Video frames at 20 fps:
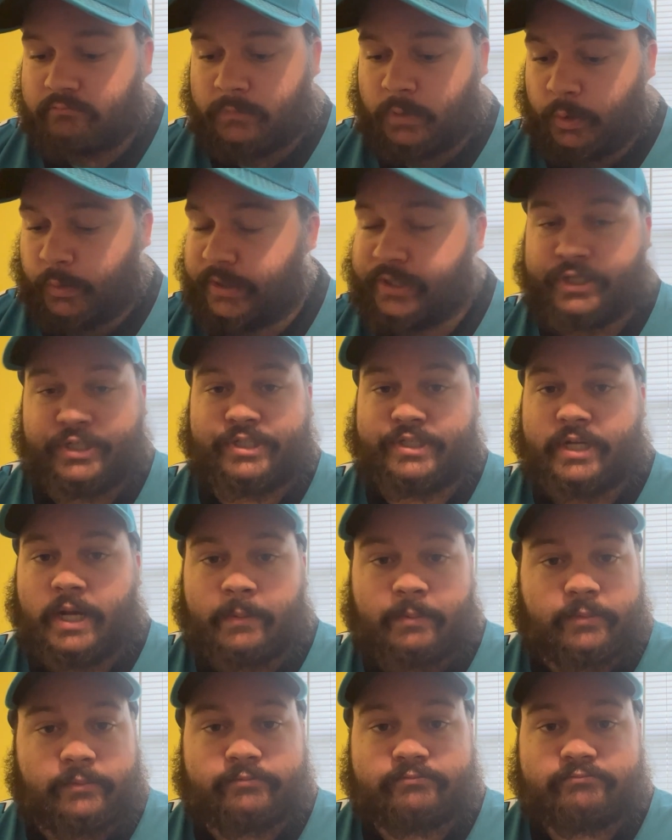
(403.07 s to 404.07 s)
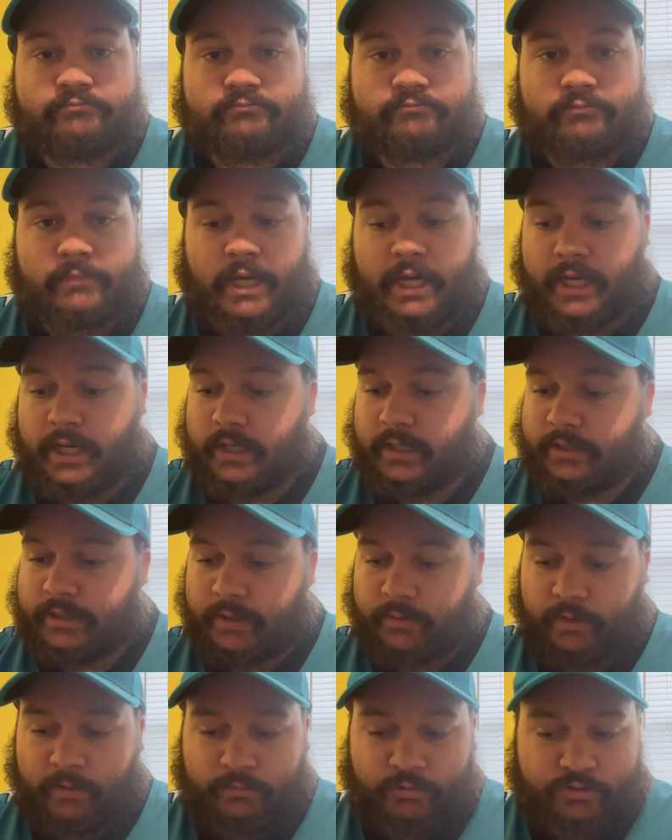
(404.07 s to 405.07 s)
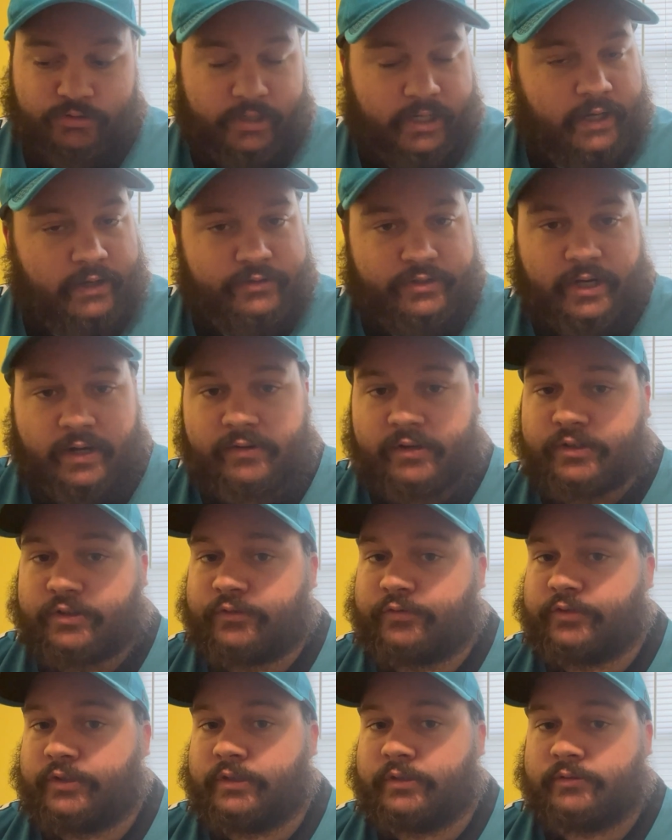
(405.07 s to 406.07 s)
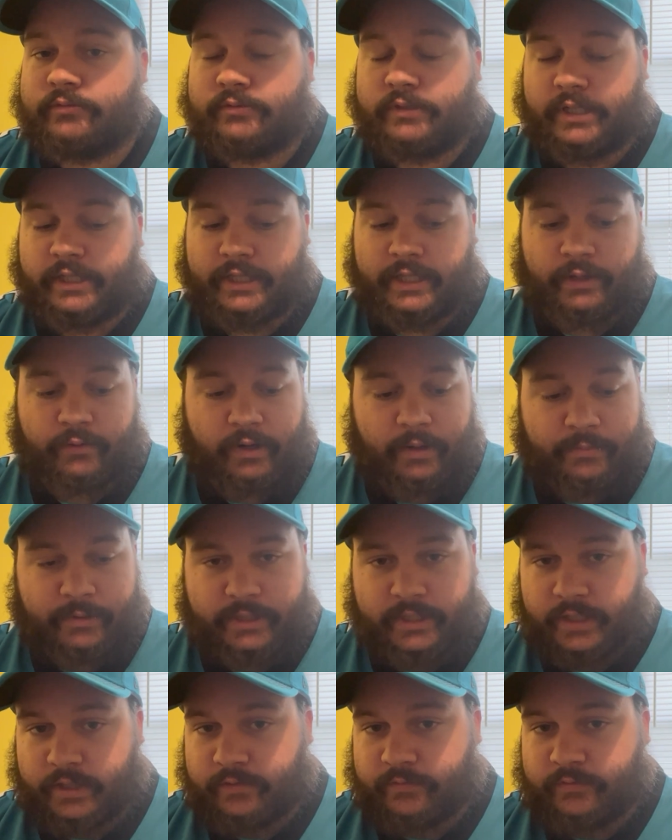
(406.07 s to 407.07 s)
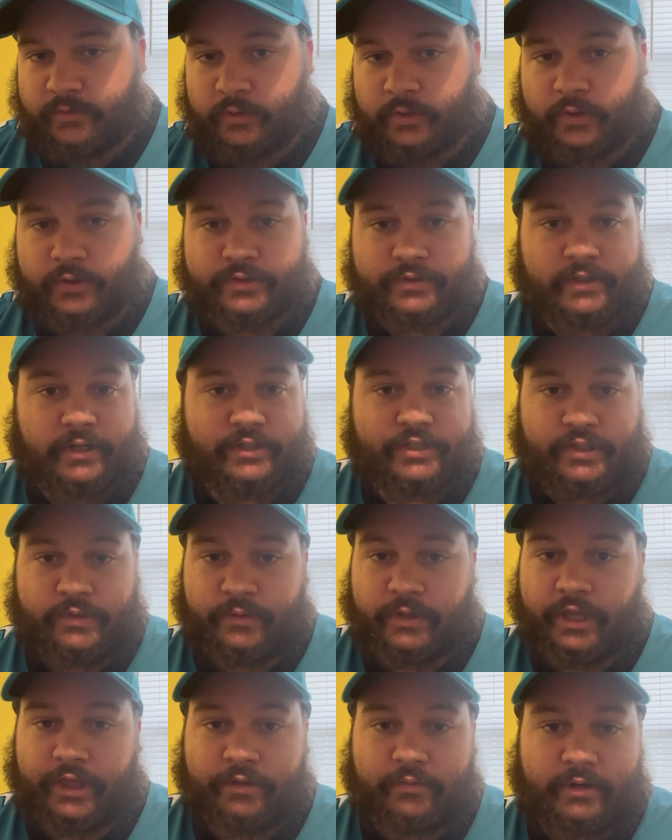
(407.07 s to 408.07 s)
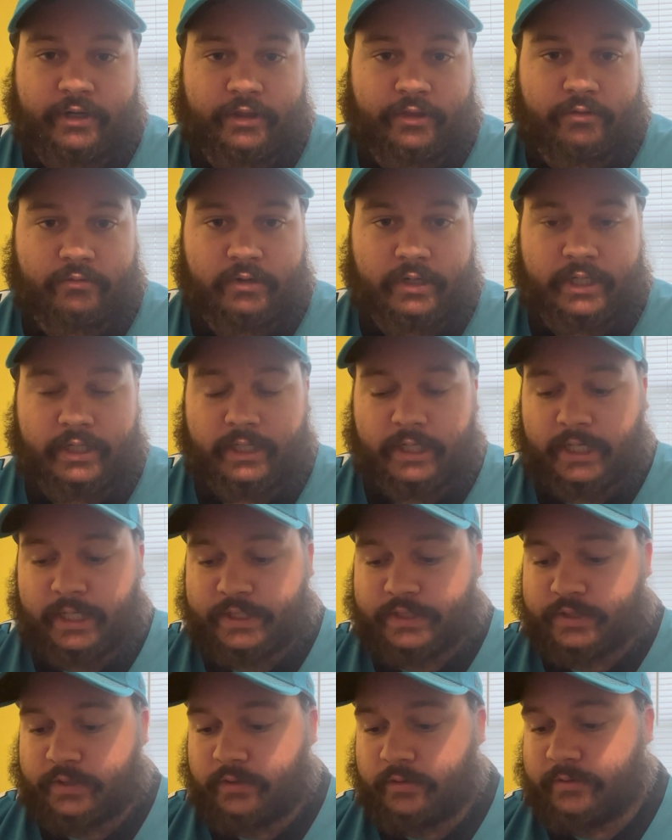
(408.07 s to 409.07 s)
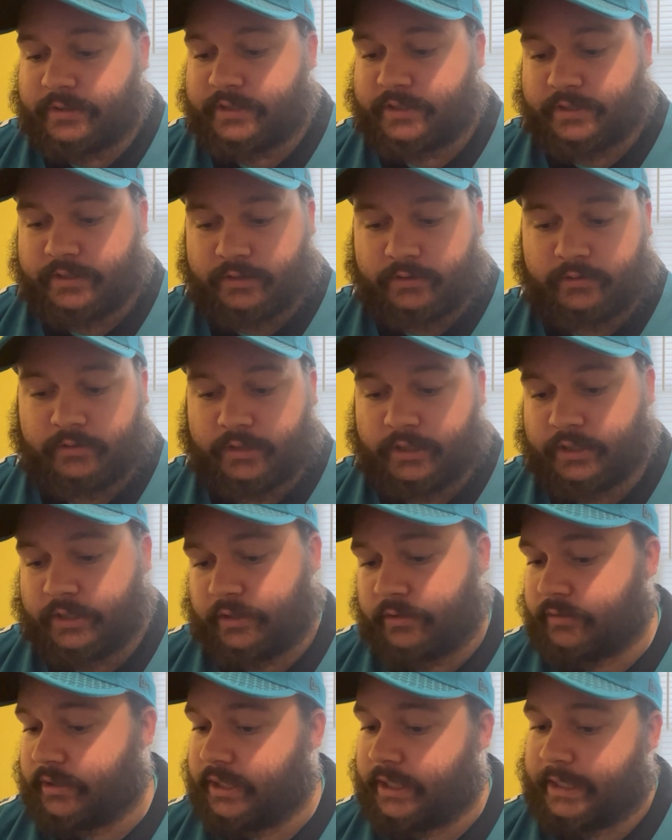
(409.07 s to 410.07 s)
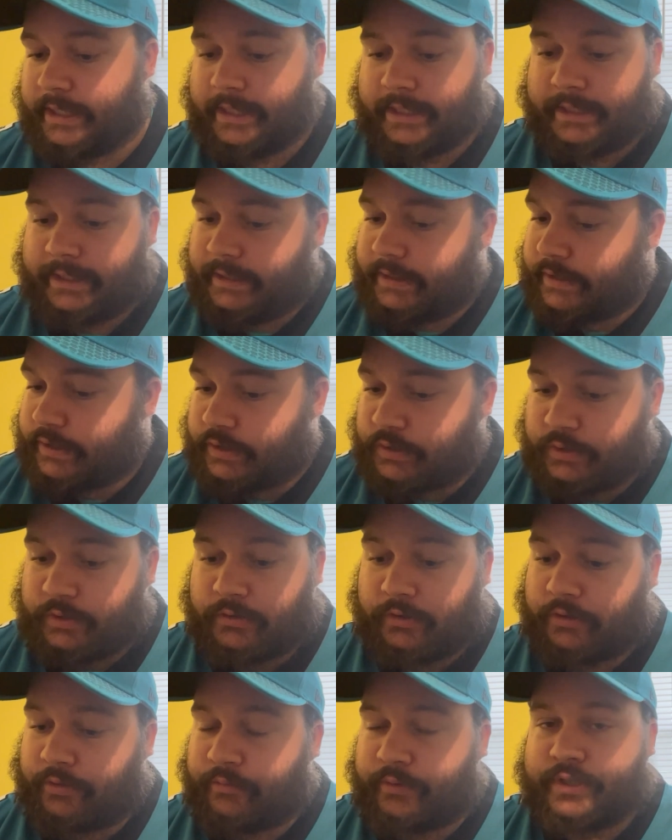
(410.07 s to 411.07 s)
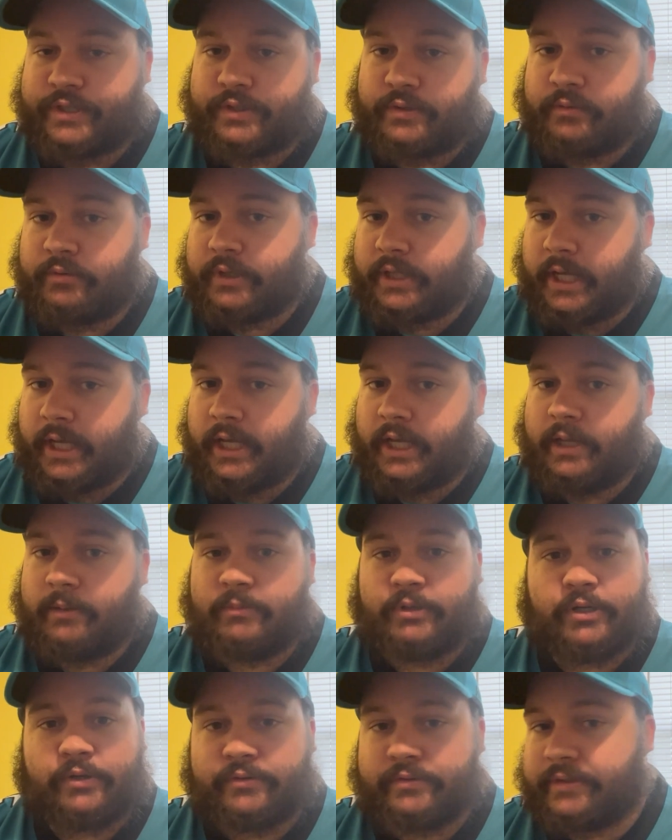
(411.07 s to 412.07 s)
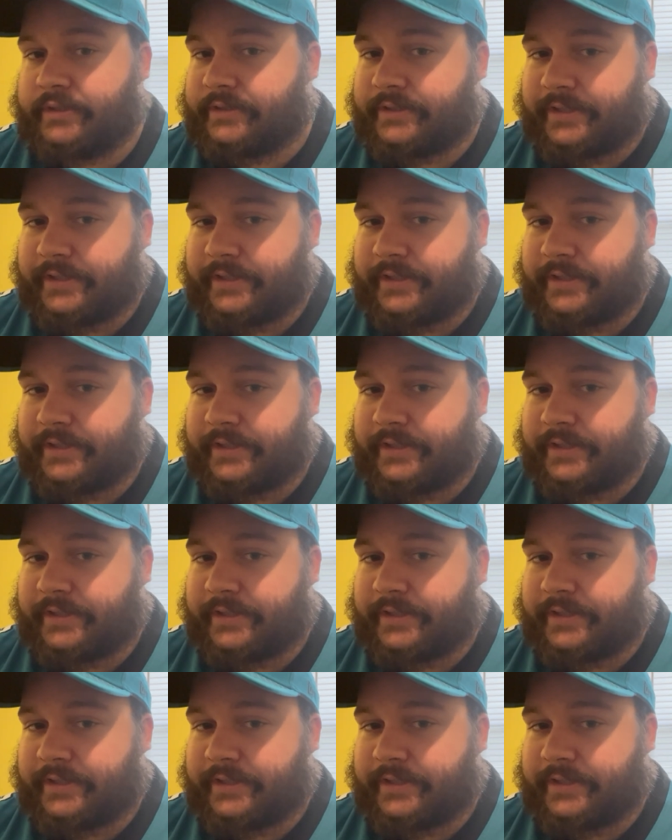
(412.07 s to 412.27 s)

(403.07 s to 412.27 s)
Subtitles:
couldn't stop them. And they were able to drive down the field, and they were able to kick a field goal. So now it's 23-3. And so it's still, you know, still a 3-score game, you know,